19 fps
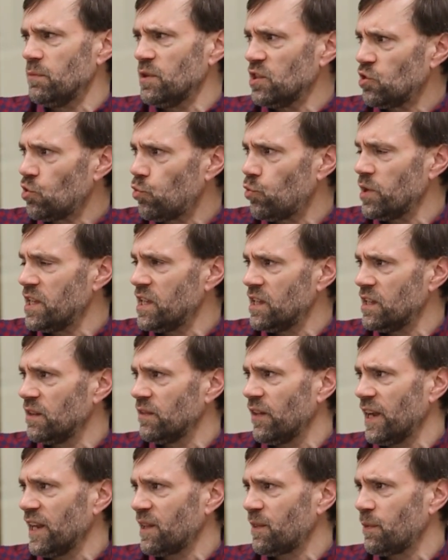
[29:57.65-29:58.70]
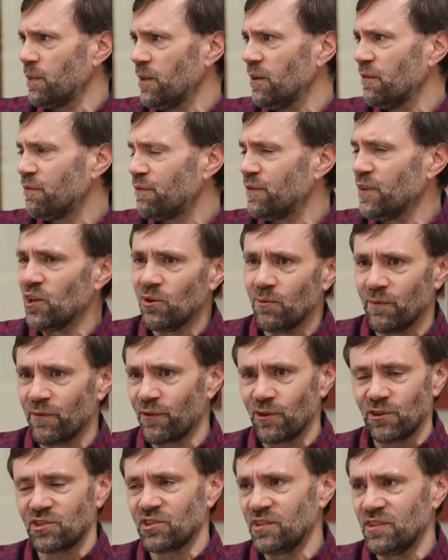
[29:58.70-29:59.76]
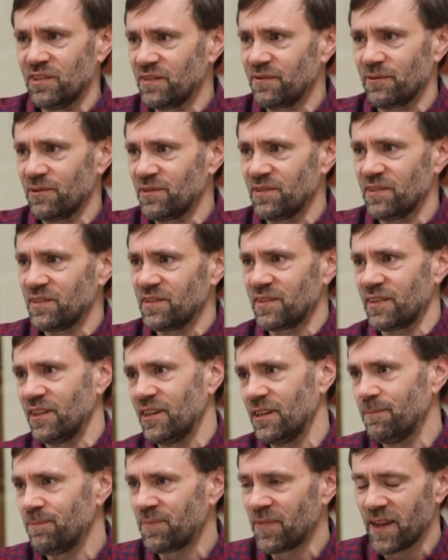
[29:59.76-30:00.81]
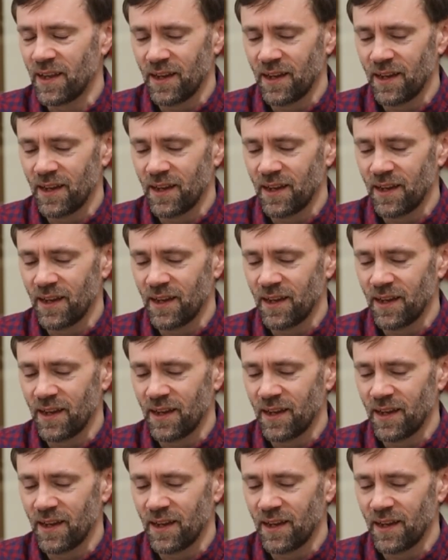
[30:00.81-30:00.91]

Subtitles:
between like the film versions versus the